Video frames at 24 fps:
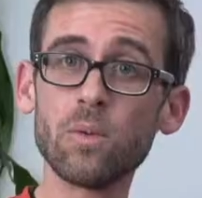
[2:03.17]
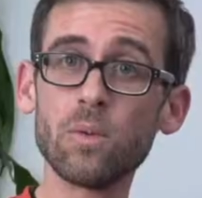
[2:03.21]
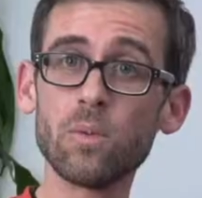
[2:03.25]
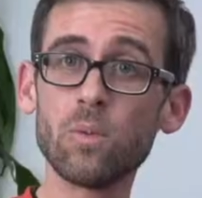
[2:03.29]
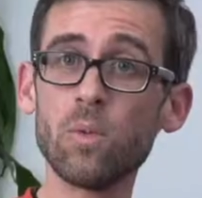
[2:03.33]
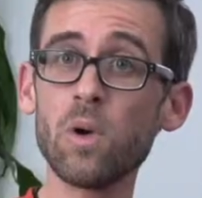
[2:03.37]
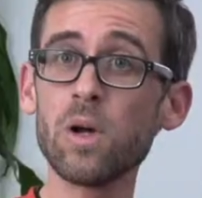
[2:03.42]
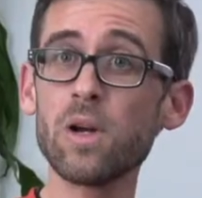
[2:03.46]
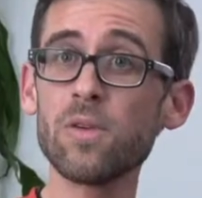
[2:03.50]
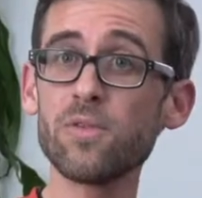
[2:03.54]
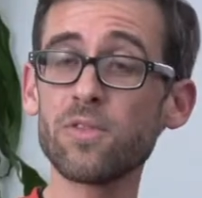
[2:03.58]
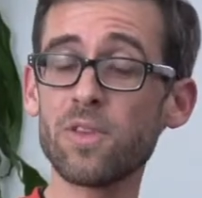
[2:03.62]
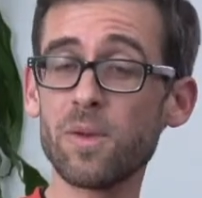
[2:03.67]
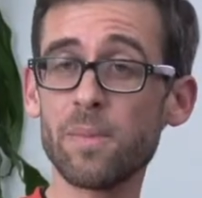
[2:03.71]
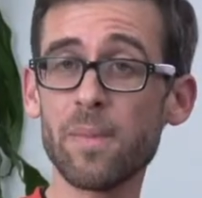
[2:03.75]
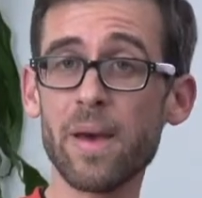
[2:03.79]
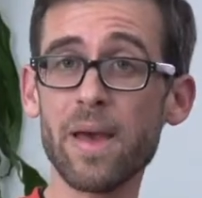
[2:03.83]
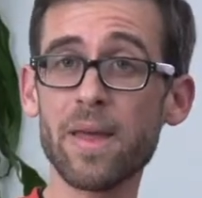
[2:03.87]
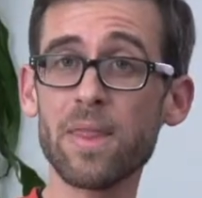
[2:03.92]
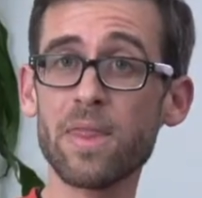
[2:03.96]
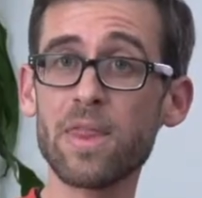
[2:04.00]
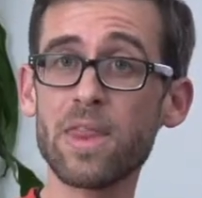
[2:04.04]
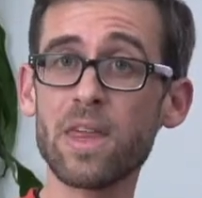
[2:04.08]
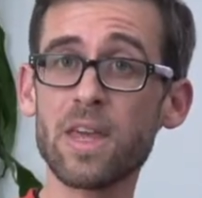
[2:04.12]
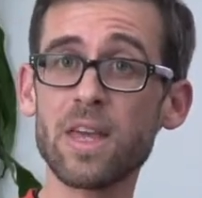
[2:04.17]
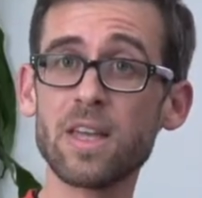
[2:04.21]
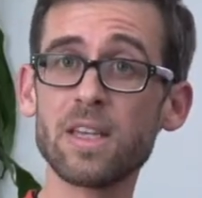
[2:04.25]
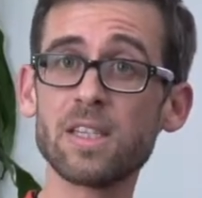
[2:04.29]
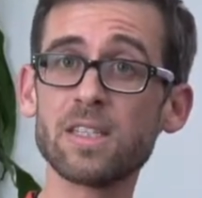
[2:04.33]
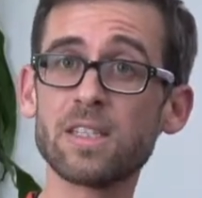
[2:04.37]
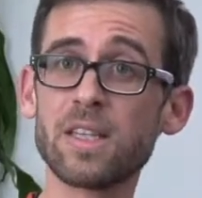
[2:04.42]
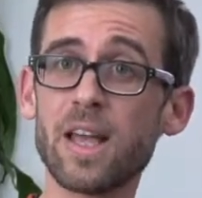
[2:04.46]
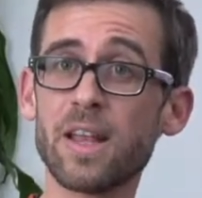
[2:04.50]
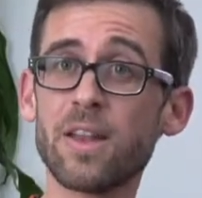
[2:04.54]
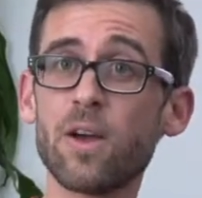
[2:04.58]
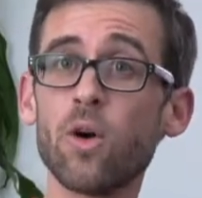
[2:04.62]
One of the main
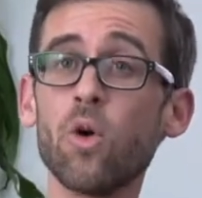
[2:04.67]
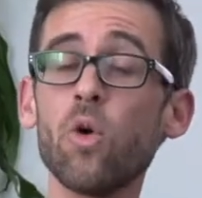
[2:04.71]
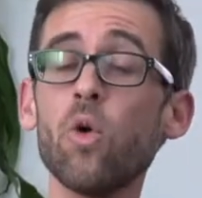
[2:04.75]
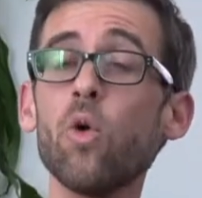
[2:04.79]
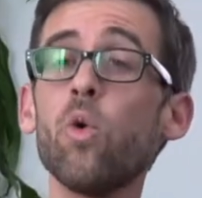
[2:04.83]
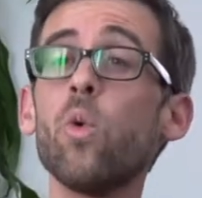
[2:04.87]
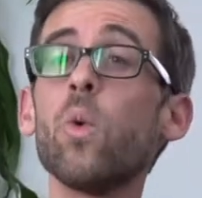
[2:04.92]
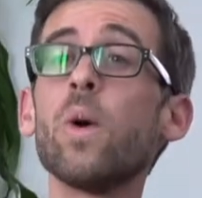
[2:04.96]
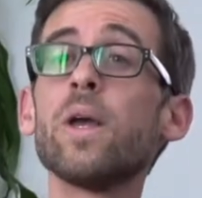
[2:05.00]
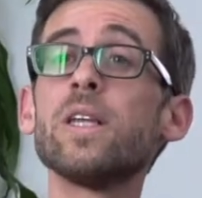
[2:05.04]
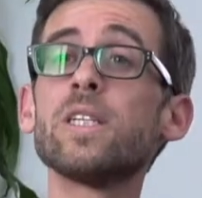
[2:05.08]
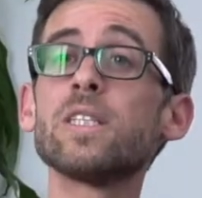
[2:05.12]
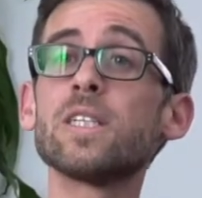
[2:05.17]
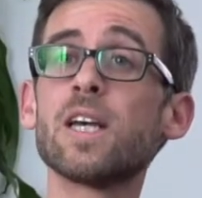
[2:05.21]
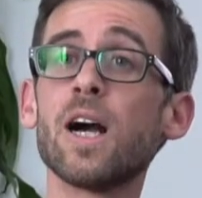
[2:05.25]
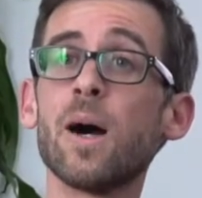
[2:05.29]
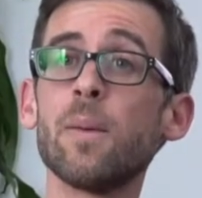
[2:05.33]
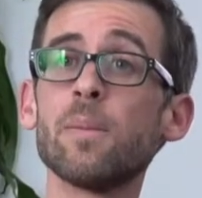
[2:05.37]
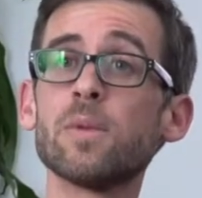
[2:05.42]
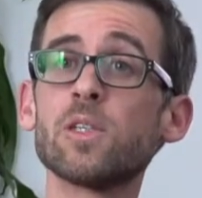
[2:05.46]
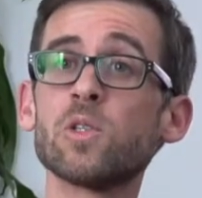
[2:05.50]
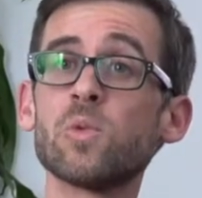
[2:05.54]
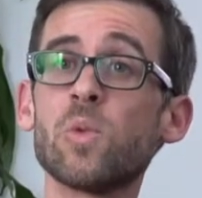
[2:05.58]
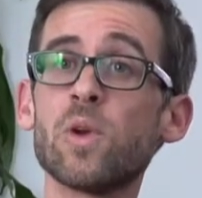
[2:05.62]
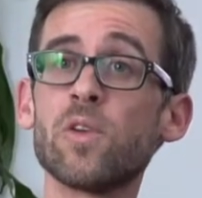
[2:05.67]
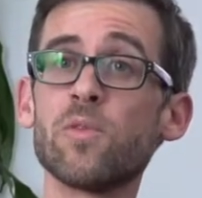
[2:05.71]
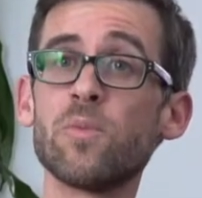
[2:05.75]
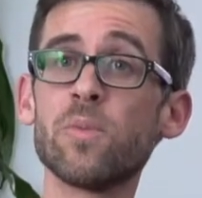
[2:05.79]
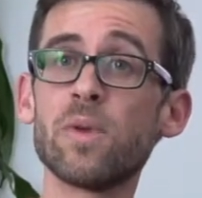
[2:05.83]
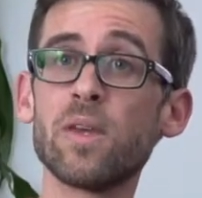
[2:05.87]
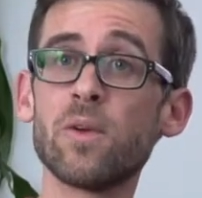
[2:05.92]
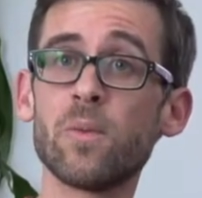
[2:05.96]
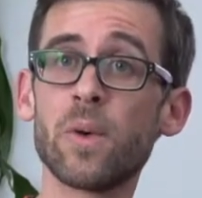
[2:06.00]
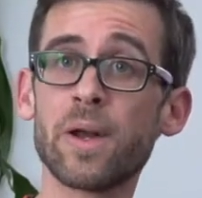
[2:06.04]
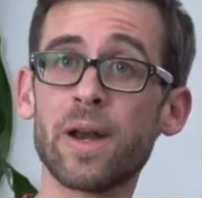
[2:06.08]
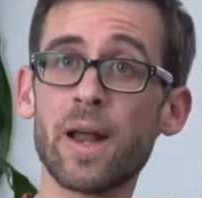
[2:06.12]
things that always comes with
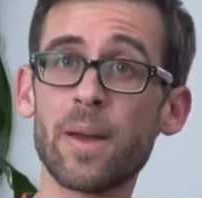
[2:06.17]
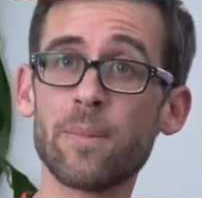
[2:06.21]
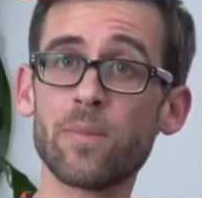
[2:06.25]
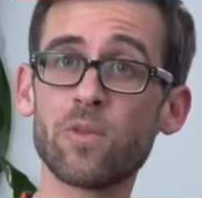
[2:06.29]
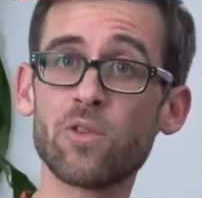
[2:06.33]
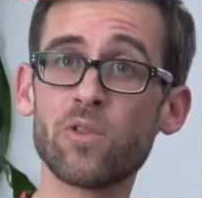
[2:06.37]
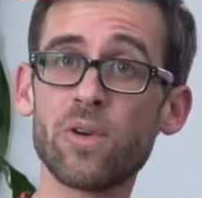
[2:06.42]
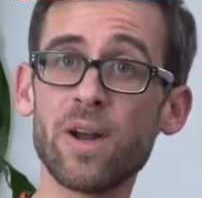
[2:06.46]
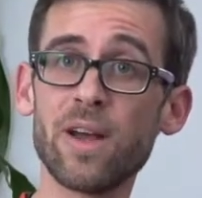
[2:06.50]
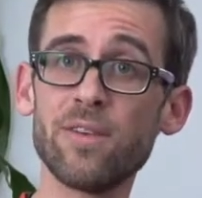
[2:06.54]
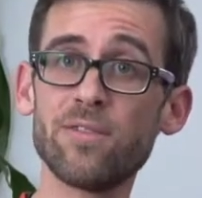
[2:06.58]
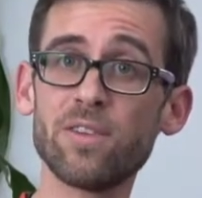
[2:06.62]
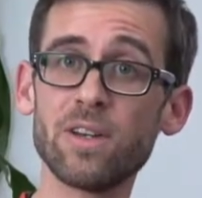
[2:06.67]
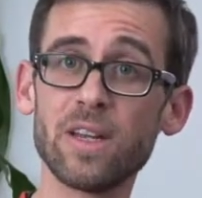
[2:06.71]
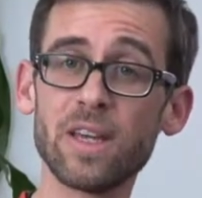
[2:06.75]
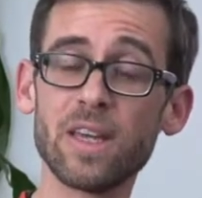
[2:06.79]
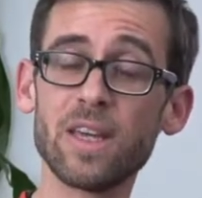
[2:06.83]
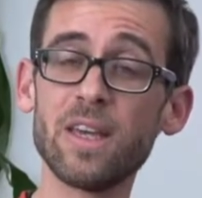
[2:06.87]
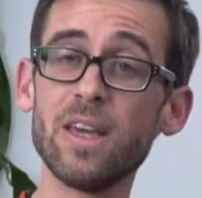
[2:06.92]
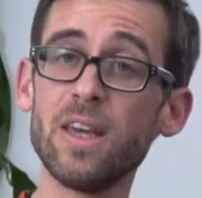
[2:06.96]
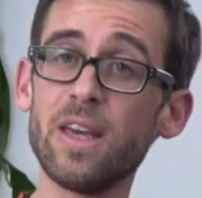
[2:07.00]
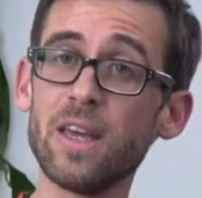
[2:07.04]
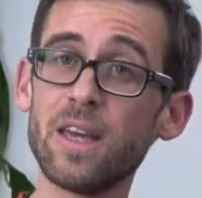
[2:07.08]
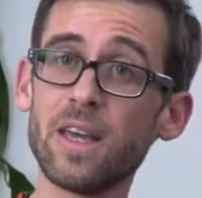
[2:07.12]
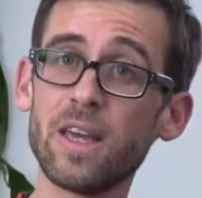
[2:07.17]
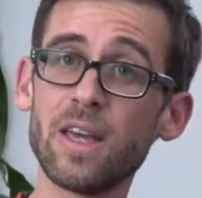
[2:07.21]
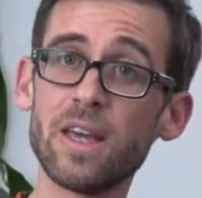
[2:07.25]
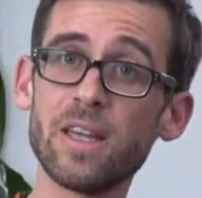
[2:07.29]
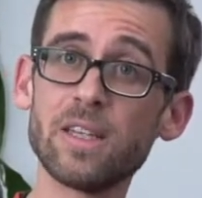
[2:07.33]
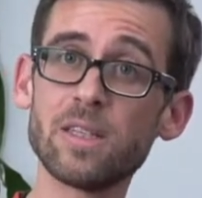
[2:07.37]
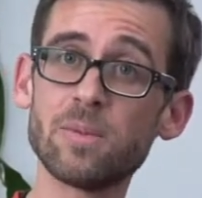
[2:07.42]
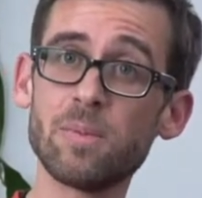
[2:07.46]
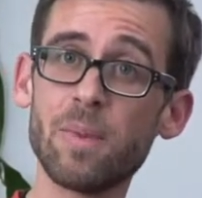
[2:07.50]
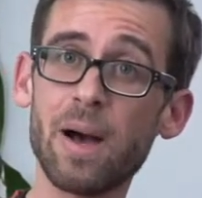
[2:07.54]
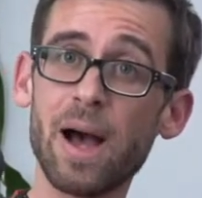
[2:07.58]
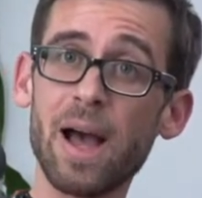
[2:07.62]
me when I'm traveling
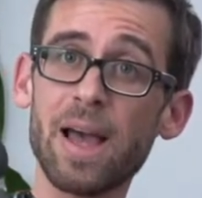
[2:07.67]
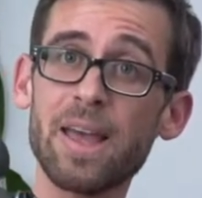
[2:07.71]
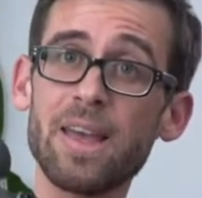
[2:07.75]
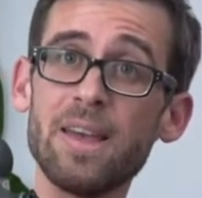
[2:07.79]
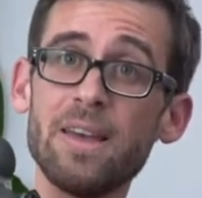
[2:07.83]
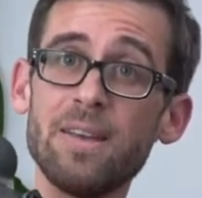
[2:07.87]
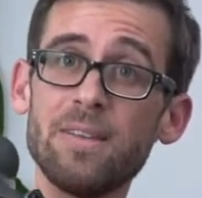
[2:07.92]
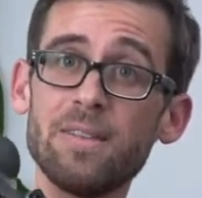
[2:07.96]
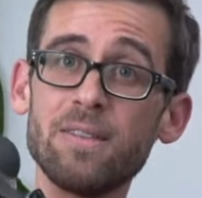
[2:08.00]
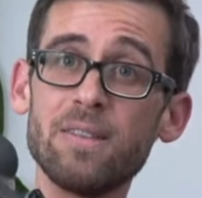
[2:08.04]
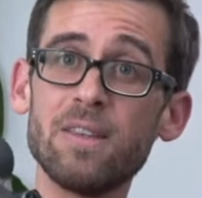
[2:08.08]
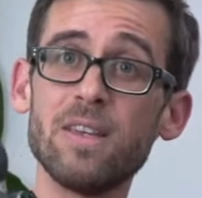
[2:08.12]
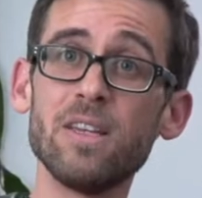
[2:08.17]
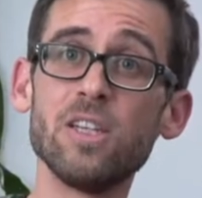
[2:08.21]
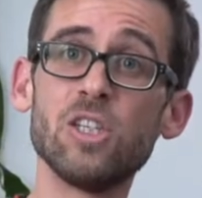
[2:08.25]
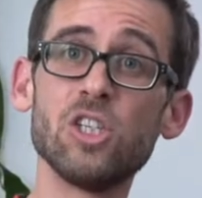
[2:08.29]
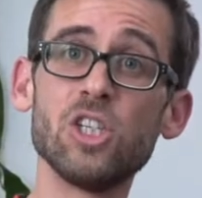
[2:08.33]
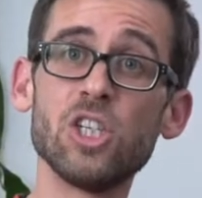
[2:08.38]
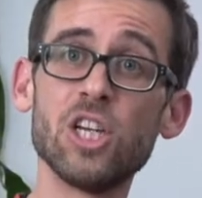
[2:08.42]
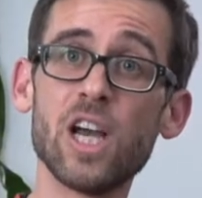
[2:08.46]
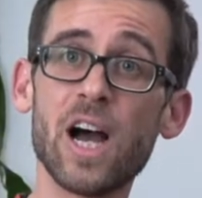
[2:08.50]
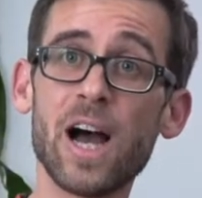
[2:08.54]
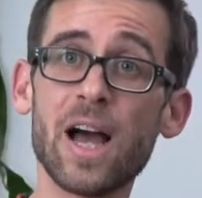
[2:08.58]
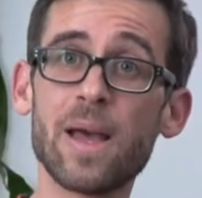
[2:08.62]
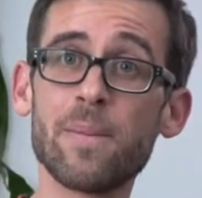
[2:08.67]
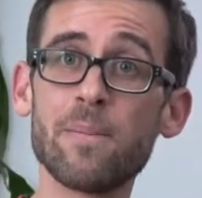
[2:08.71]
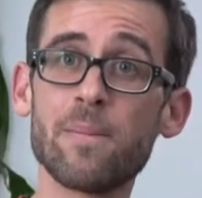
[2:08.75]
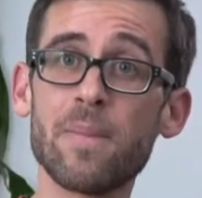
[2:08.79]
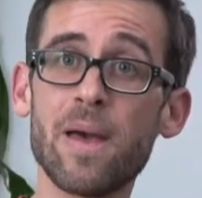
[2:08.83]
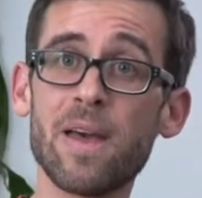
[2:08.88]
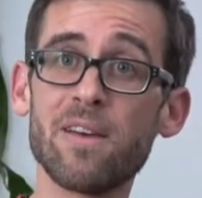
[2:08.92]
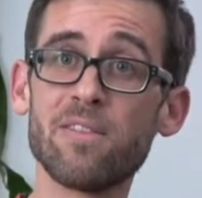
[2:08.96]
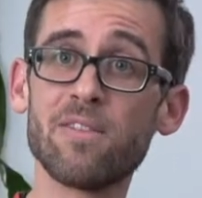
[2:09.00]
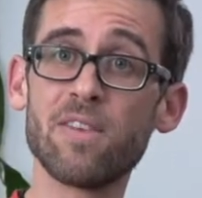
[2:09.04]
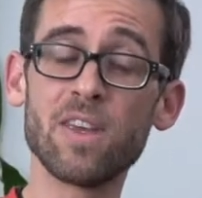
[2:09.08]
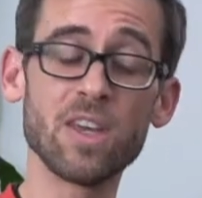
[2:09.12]
is my D J I
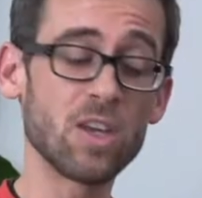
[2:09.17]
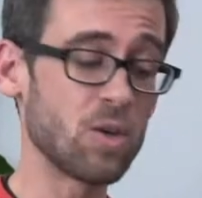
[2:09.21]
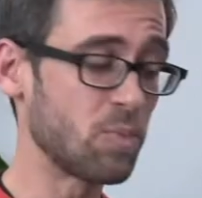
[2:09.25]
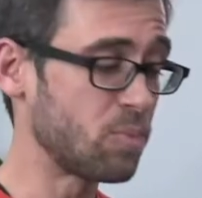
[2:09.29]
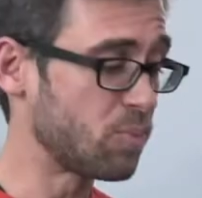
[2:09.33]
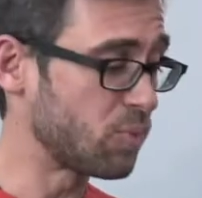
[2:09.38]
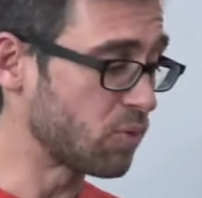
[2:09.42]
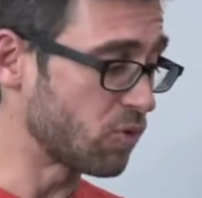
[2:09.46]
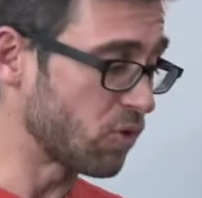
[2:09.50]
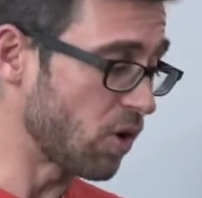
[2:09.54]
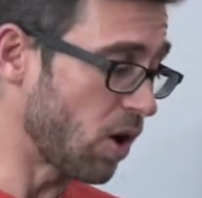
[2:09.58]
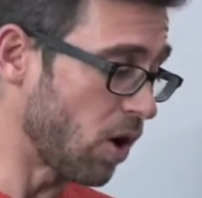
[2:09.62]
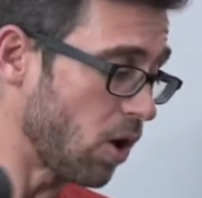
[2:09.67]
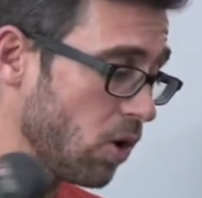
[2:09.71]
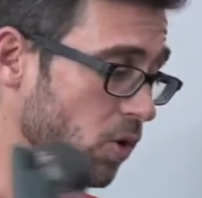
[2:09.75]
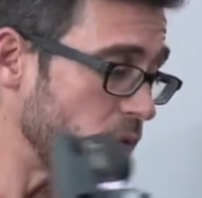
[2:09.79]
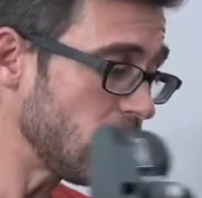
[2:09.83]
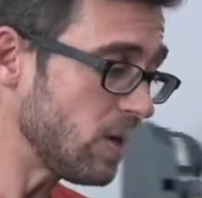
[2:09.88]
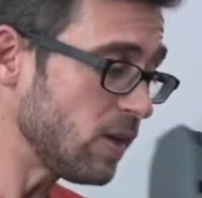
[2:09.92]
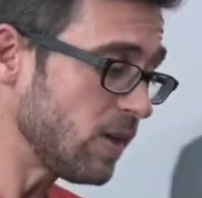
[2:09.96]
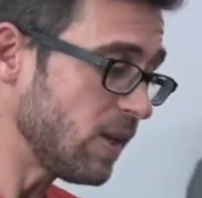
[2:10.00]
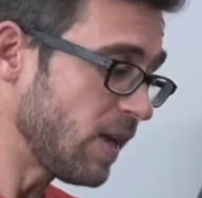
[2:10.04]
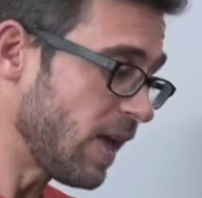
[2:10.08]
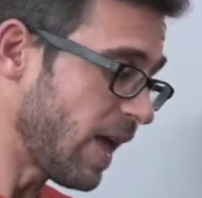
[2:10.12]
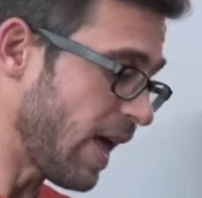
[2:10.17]
Mavic Pro,